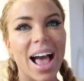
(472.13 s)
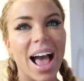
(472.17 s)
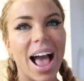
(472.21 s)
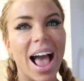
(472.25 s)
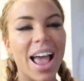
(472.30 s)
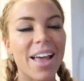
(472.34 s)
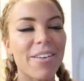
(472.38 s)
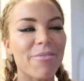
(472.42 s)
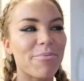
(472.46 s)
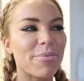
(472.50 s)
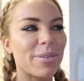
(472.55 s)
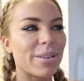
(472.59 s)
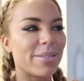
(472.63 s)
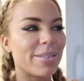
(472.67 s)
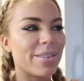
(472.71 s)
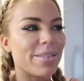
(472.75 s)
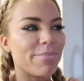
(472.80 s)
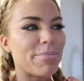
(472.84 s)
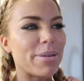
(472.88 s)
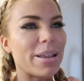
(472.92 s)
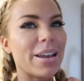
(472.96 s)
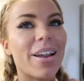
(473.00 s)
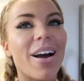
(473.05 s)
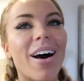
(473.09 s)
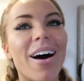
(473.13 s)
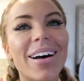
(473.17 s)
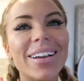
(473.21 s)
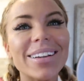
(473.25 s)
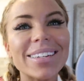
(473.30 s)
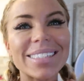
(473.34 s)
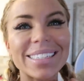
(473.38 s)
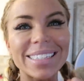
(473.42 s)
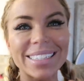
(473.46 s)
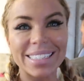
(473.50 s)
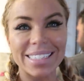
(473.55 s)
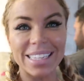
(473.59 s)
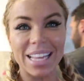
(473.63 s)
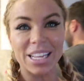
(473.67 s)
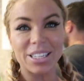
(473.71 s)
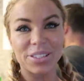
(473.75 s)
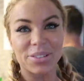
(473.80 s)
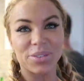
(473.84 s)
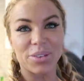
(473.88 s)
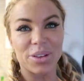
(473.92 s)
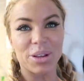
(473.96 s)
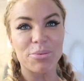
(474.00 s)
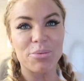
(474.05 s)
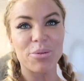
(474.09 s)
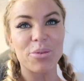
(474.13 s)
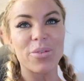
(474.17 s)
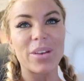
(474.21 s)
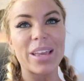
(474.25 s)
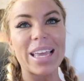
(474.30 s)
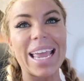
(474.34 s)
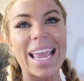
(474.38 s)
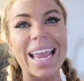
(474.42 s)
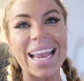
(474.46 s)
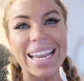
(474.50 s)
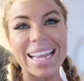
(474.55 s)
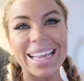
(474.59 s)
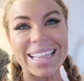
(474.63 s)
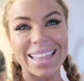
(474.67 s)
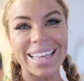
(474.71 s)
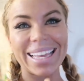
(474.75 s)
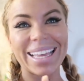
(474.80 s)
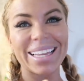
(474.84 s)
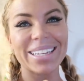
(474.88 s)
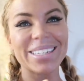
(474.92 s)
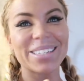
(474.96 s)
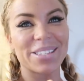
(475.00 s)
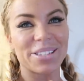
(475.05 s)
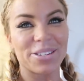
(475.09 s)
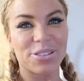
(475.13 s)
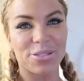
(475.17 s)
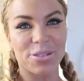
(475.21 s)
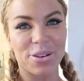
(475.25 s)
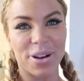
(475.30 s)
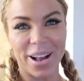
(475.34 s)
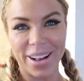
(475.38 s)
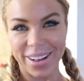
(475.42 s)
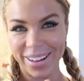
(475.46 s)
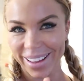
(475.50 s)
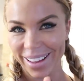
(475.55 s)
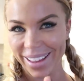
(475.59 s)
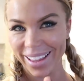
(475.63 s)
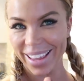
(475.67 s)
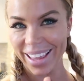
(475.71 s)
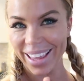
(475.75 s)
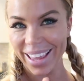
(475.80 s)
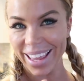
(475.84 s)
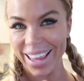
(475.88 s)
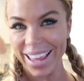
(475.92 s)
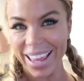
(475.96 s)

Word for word: I've been unsuccessful at moving anything into the truck. We're